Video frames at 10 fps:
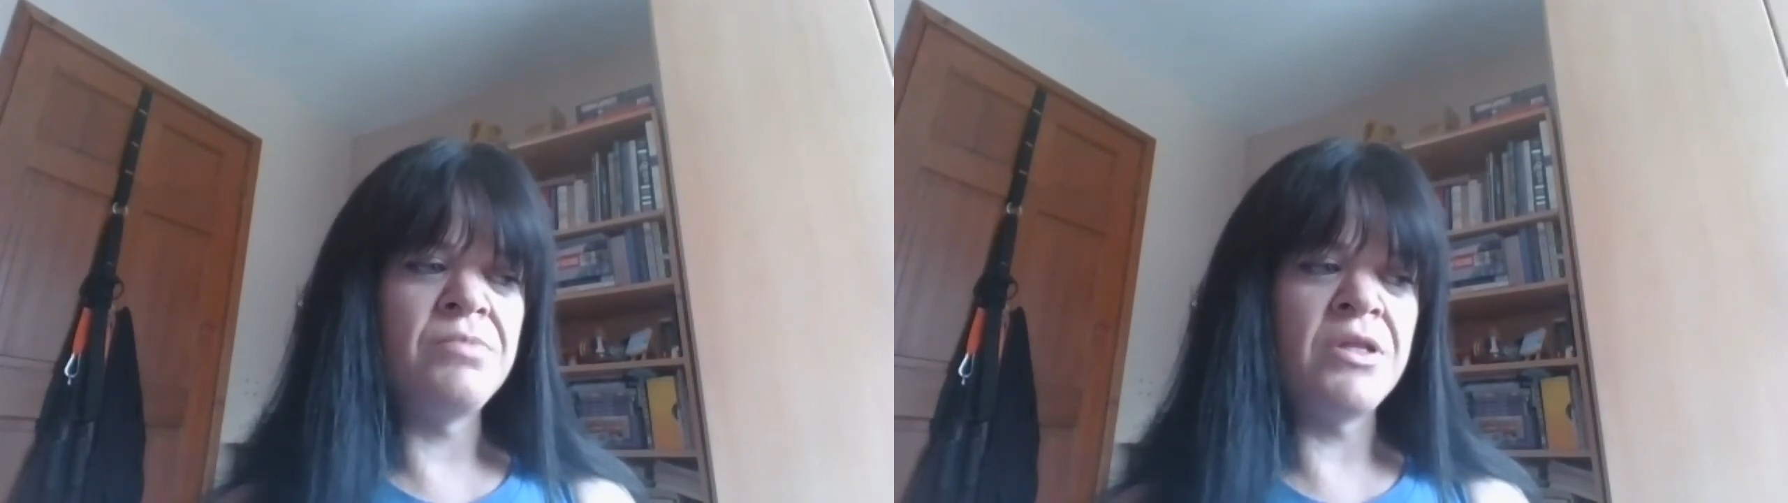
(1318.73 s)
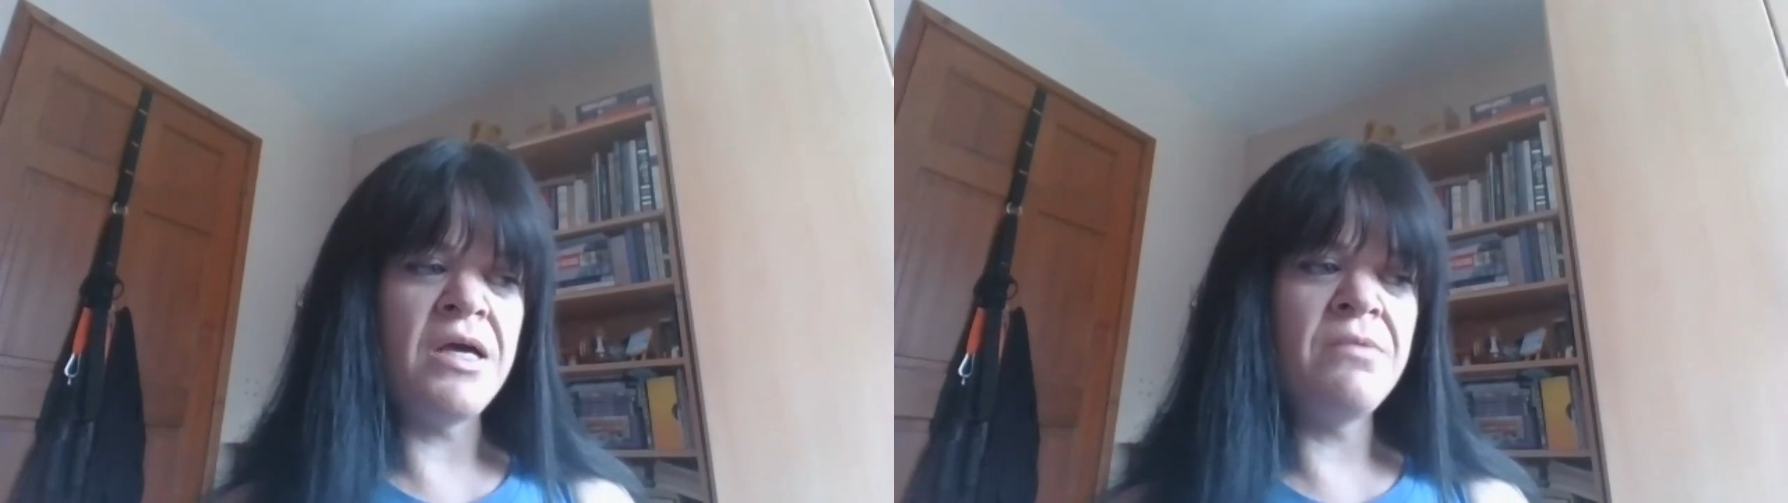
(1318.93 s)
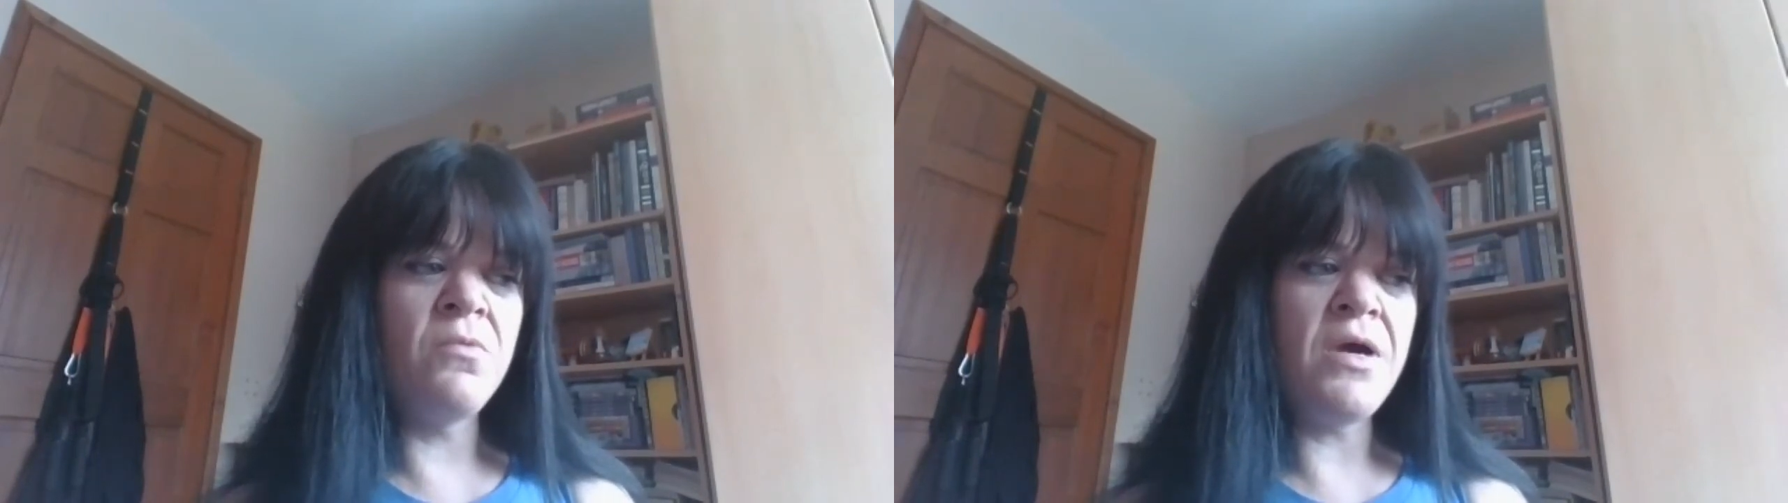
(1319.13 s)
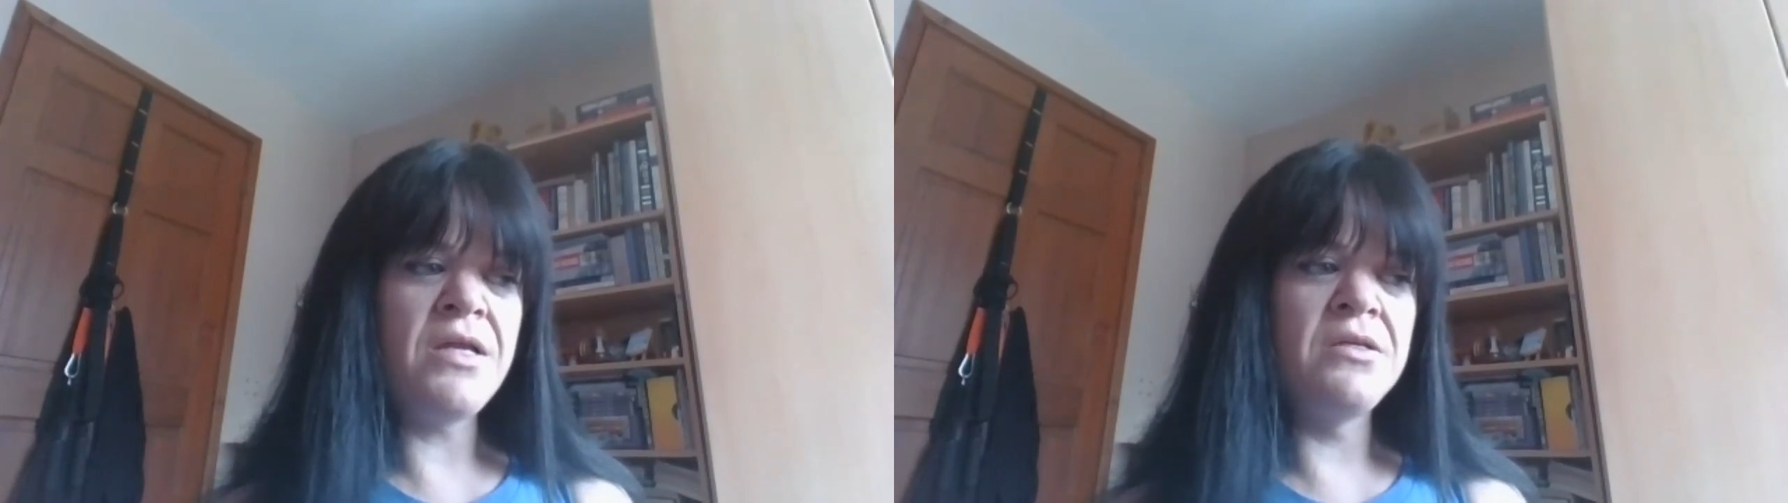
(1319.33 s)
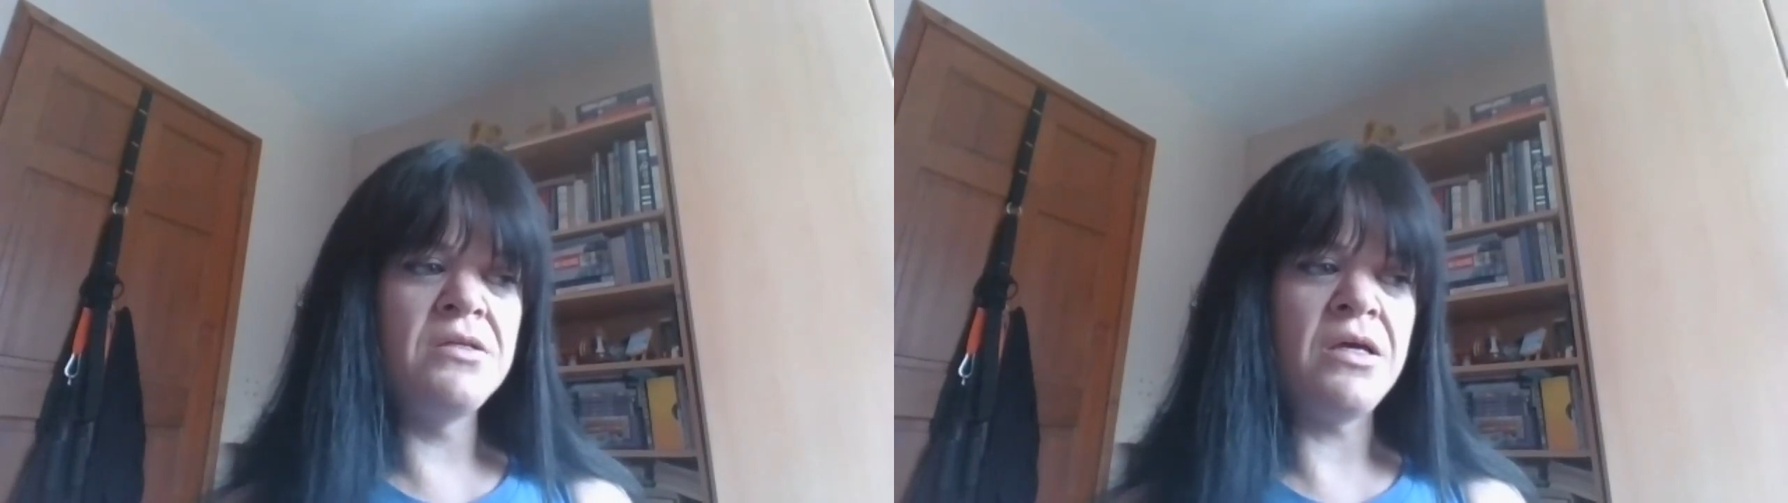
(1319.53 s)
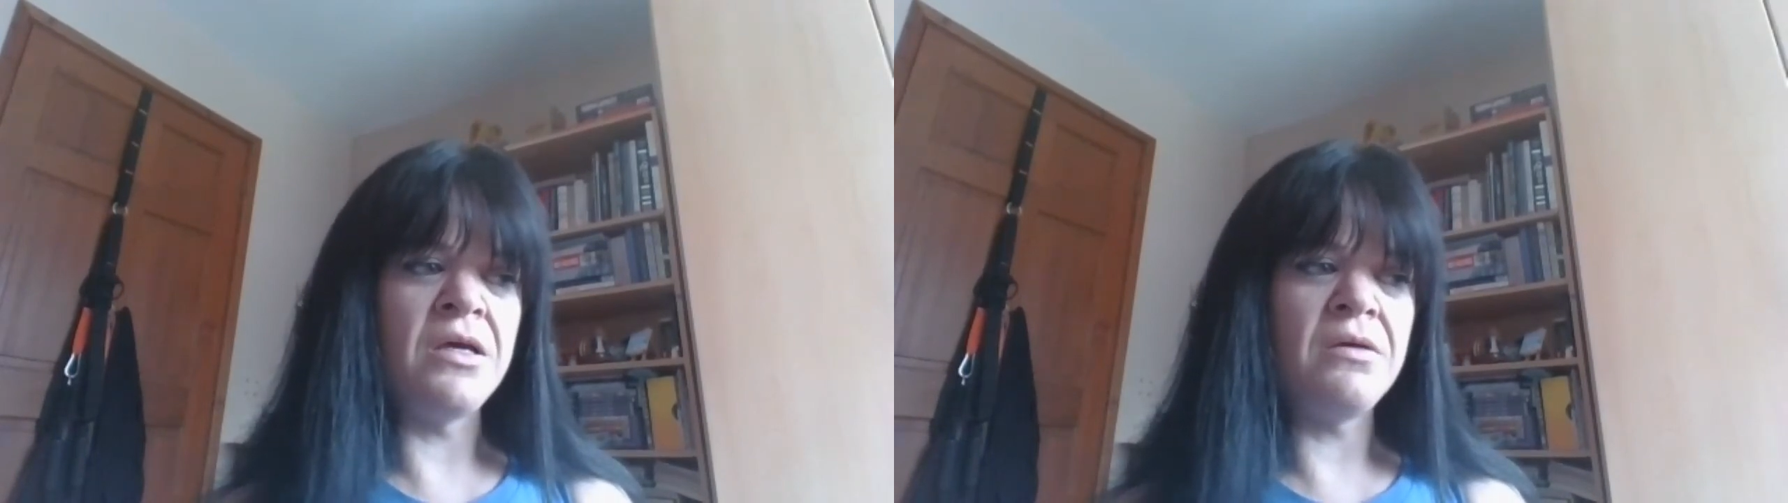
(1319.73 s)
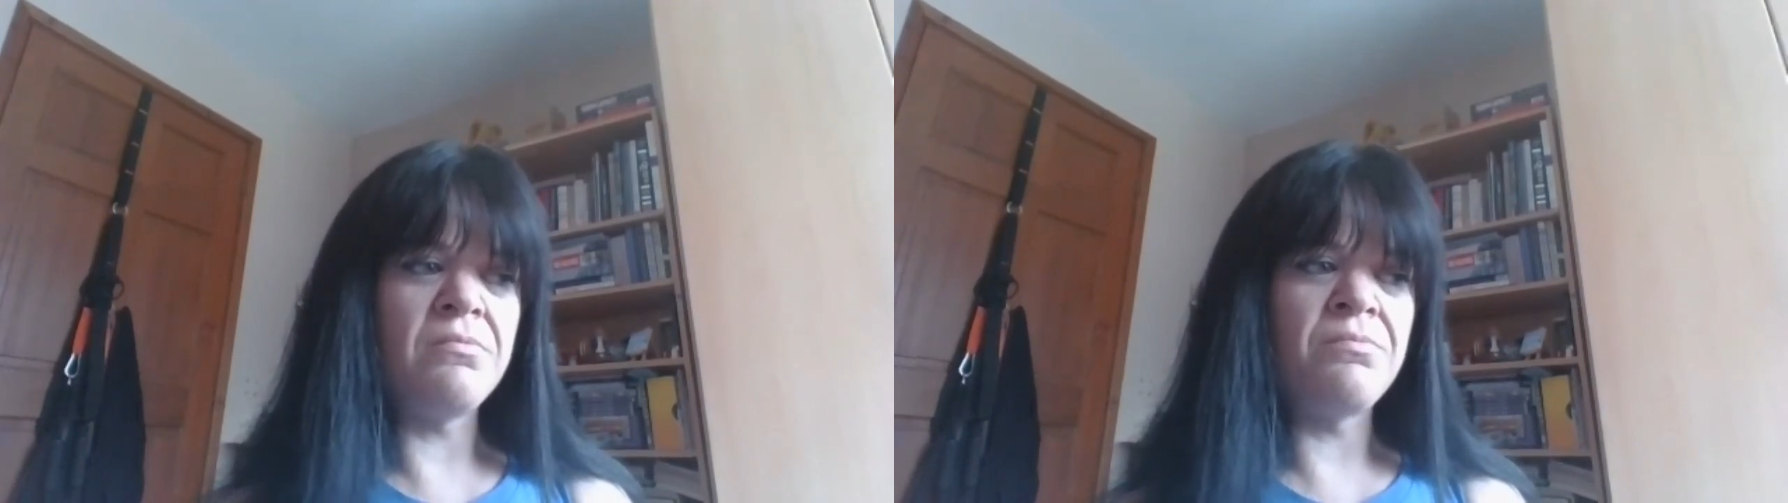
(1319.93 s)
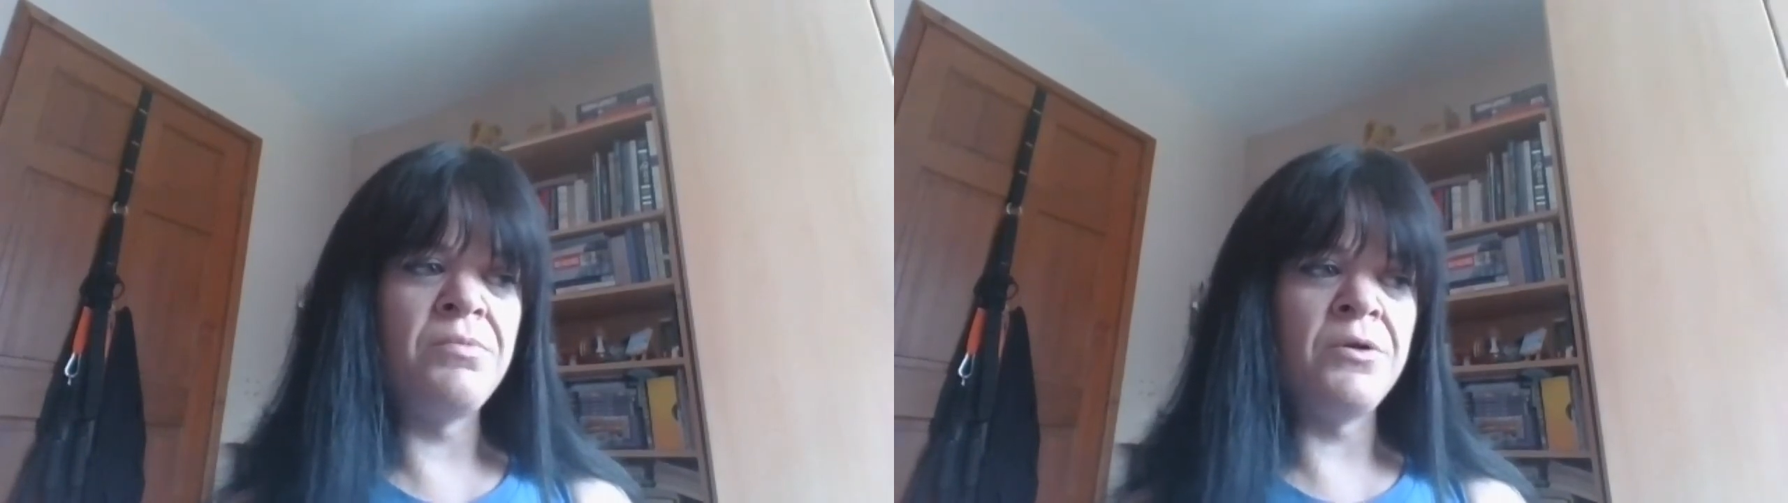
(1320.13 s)
but then when it
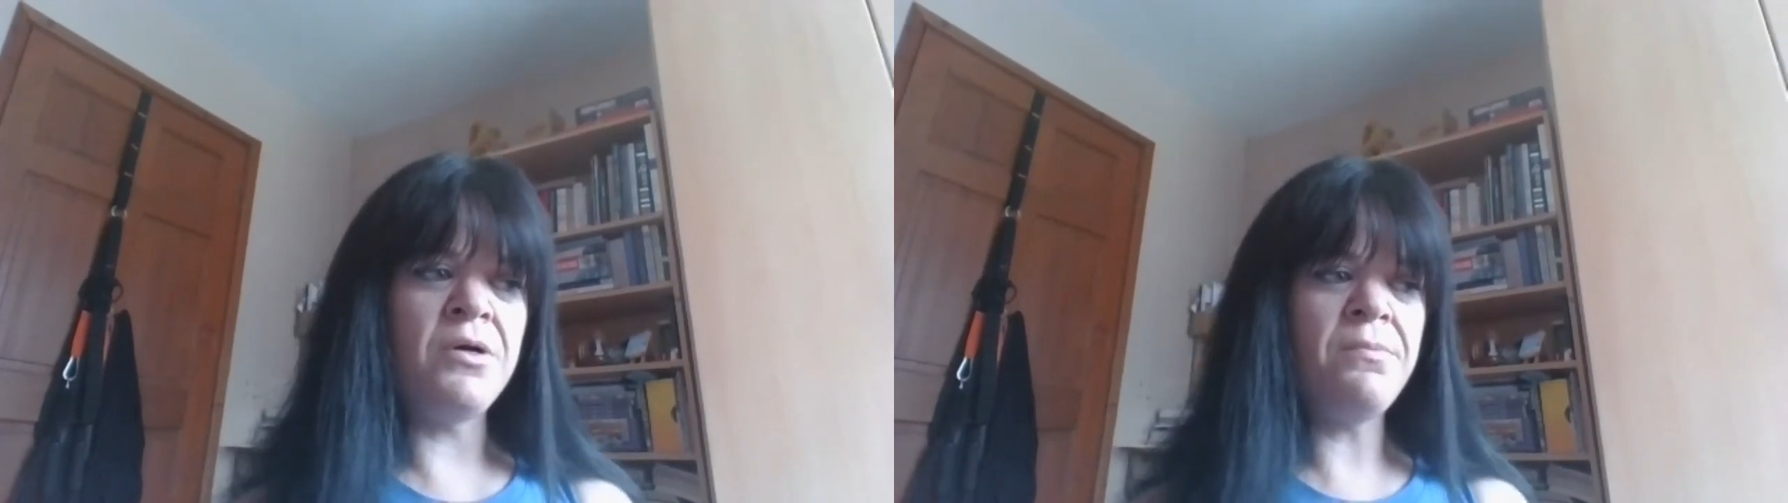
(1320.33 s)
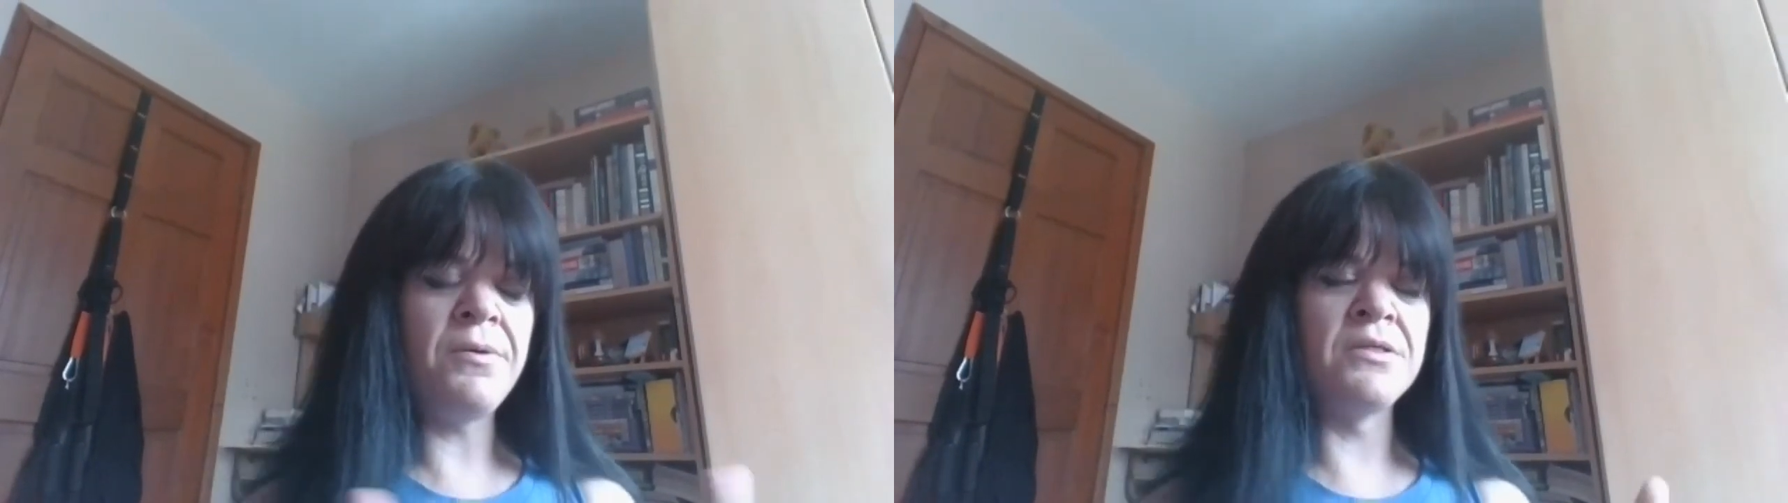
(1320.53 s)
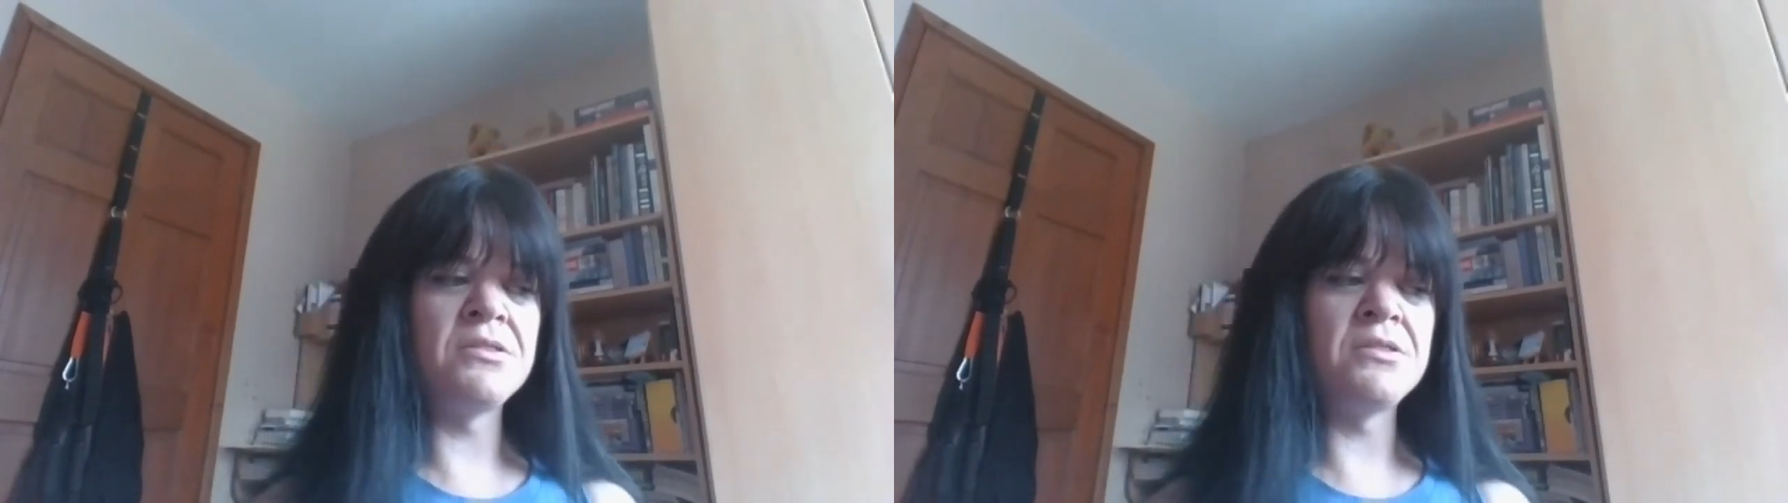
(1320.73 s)
blew up and